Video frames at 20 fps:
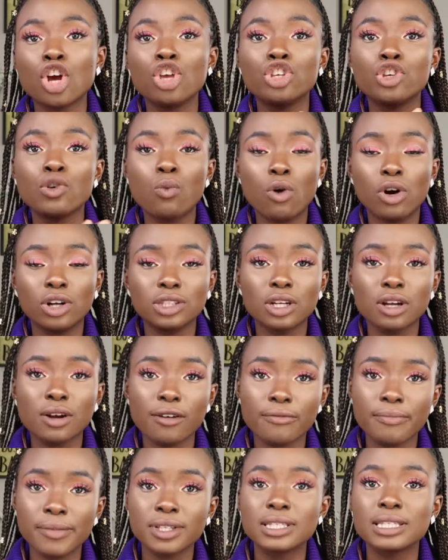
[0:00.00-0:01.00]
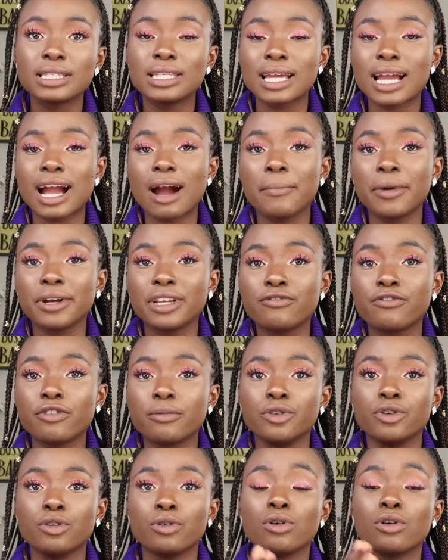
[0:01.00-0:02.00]
you want the government to take out money from
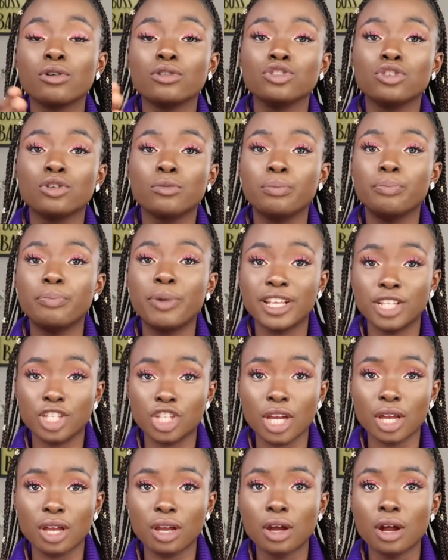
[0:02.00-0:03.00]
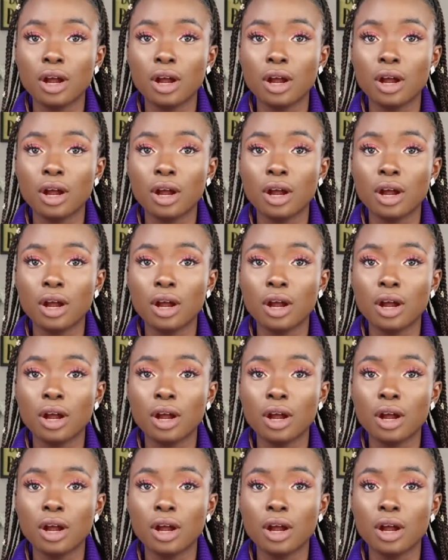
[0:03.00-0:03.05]
your paycheck.